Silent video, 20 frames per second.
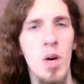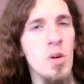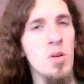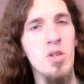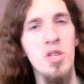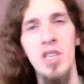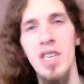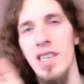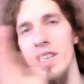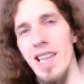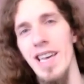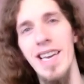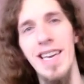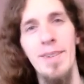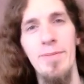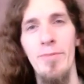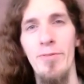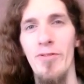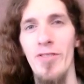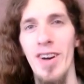Oh, she'd like
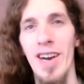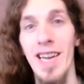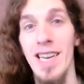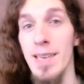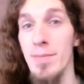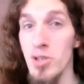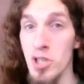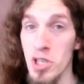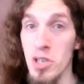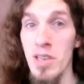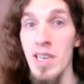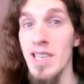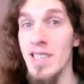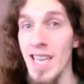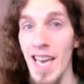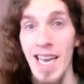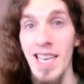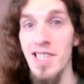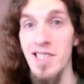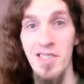him fine. I'm sure he
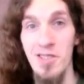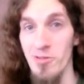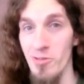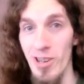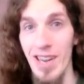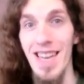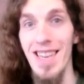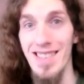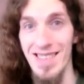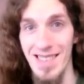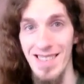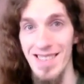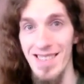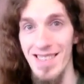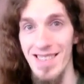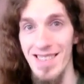tastes great.